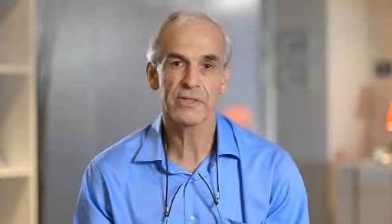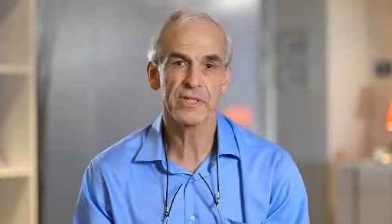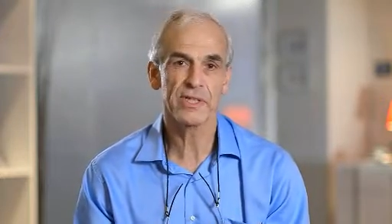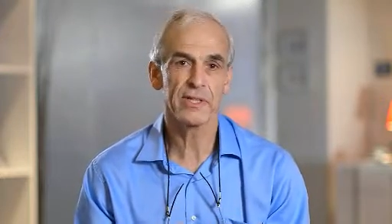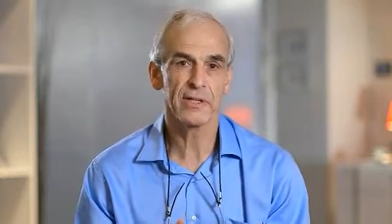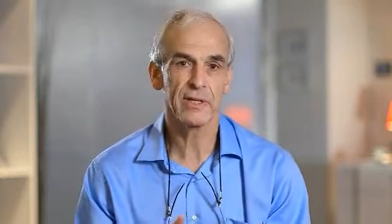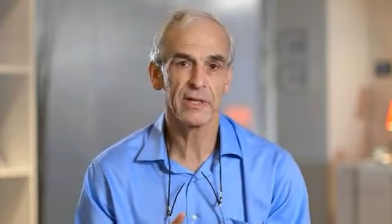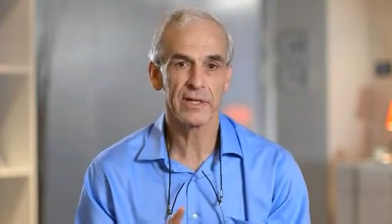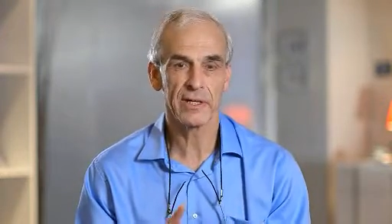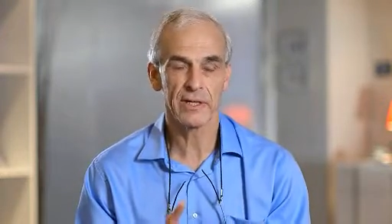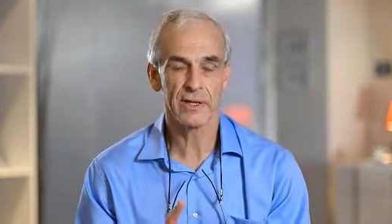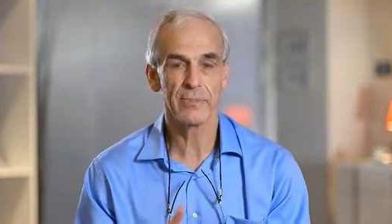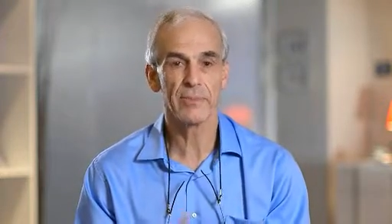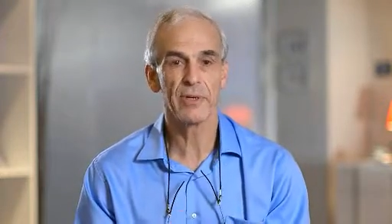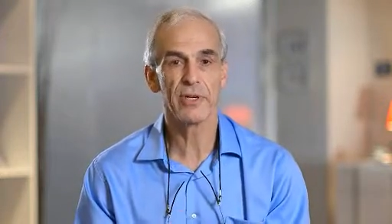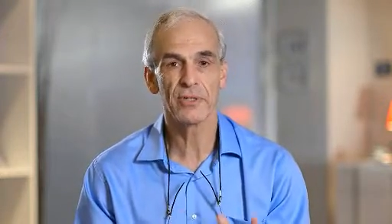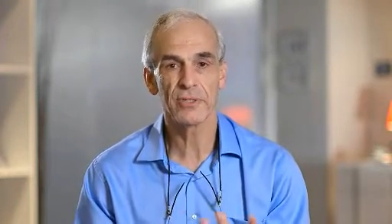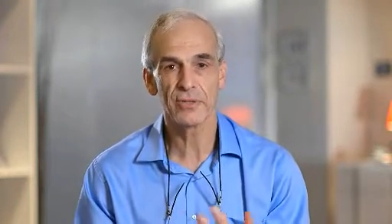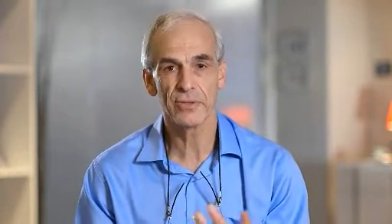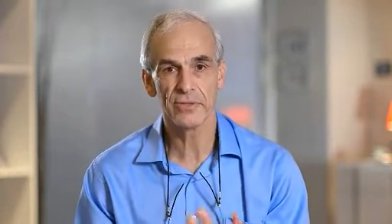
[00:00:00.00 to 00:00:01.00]
skill and
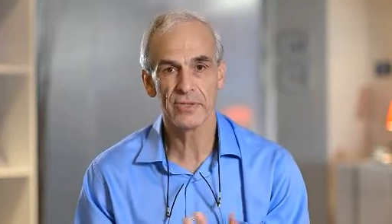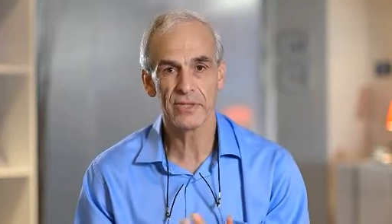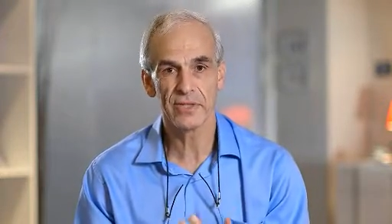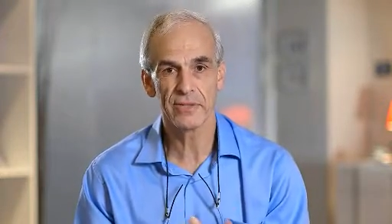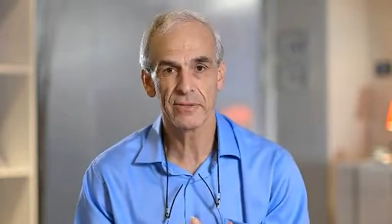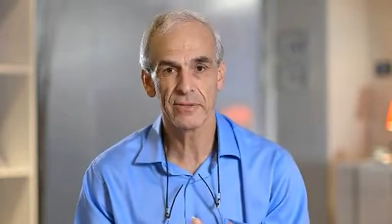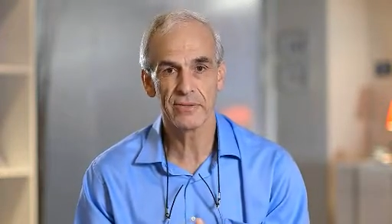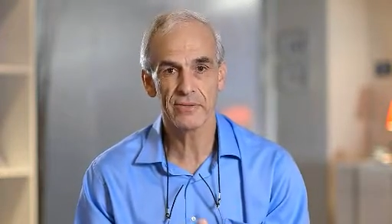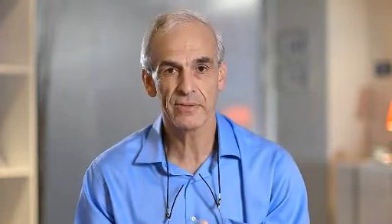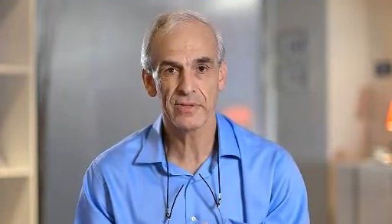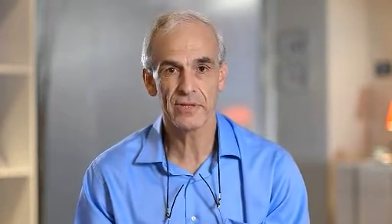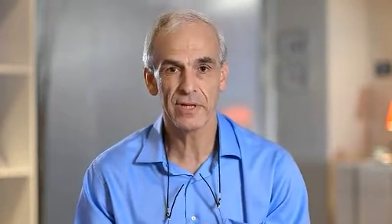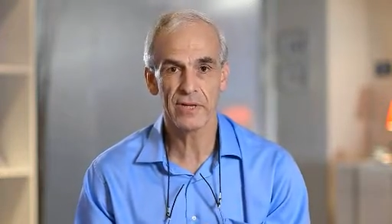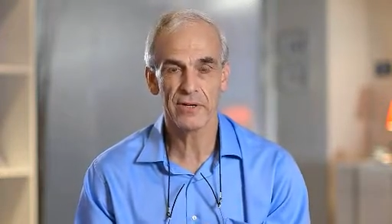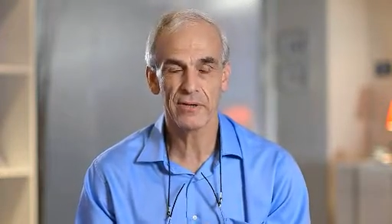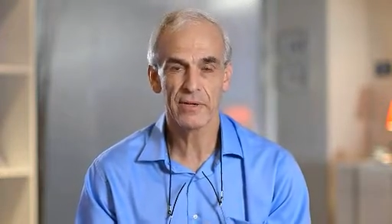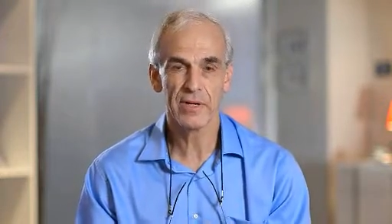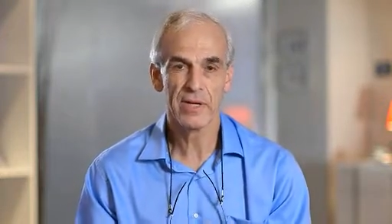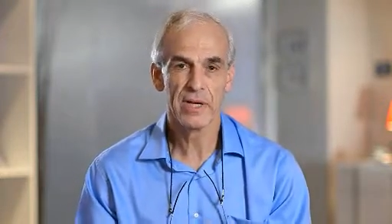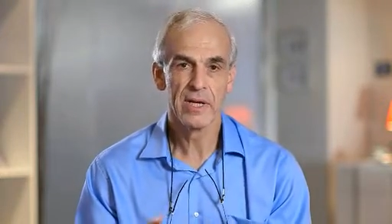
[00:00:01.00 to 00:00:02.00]
commercial skills.
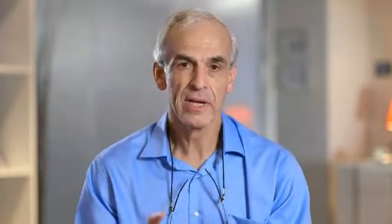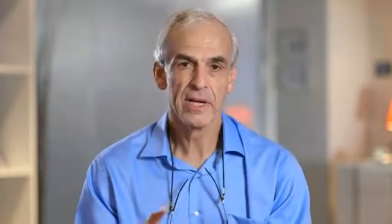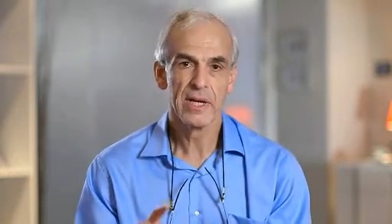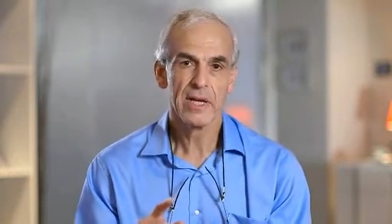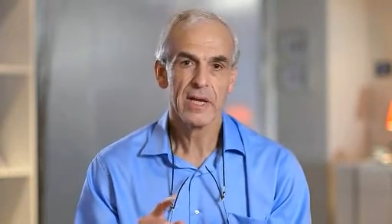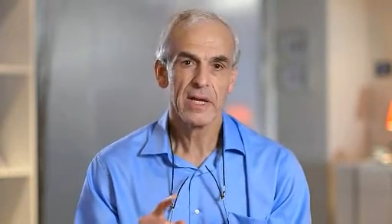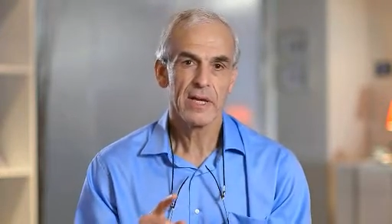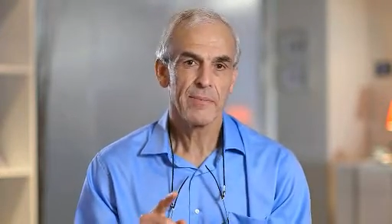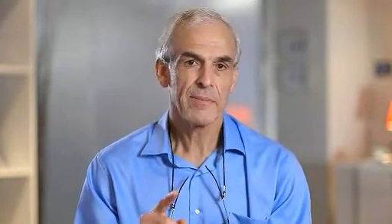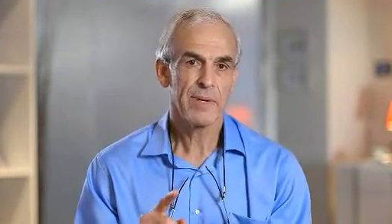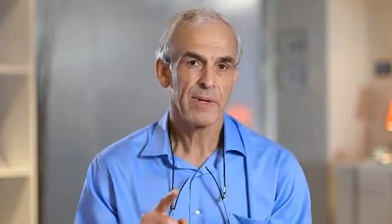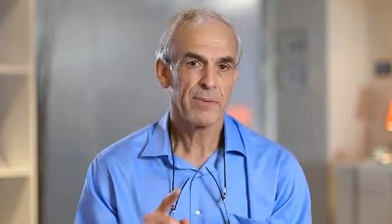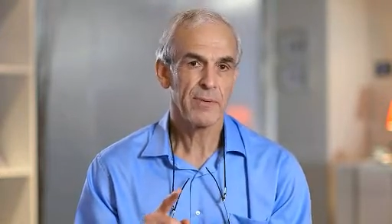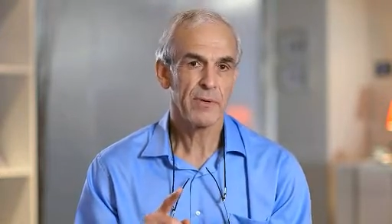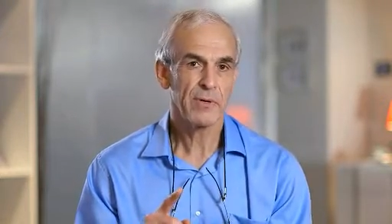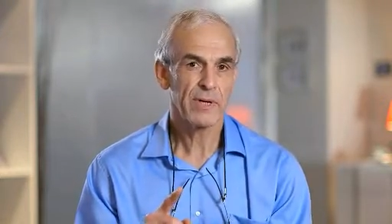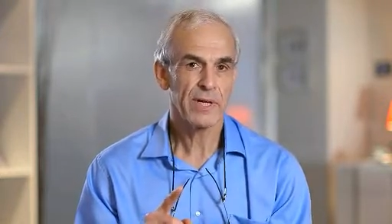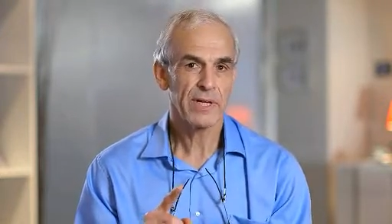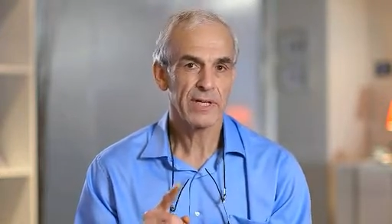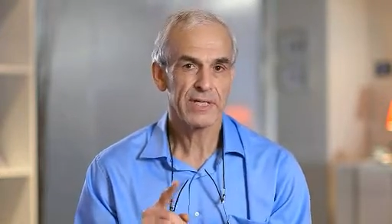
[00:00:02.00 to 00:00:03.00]
So
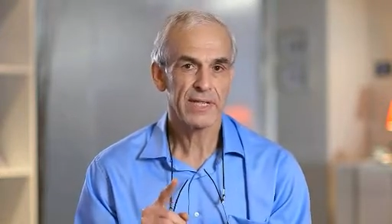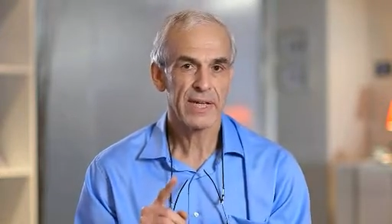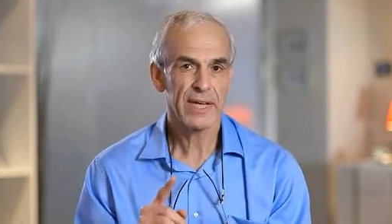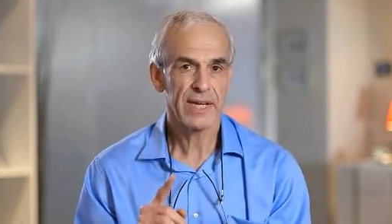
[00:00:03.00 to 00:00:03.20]
people can